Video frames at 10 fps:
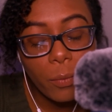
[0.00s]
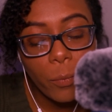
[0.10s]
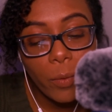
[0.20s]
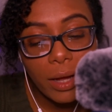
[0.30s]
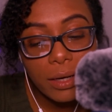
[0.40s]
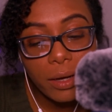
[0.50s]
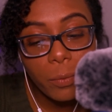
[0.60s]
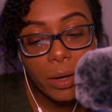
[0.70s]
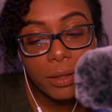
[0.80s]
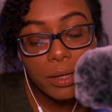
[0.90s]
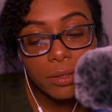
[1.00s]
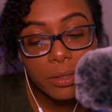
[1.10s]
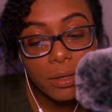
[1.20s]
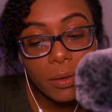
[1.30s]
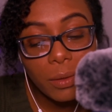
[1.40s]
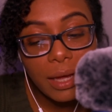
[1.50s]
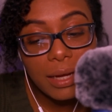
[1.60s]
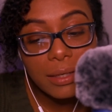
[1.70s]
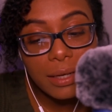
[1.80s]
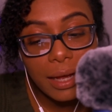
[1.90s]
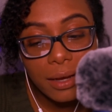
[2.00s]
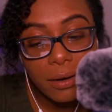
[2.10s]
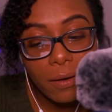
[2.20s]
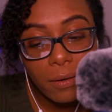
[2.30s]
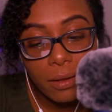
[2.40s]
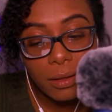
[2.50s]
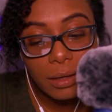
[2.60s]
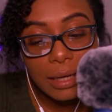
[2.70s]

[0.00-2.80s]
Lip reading: one where there's no light at all,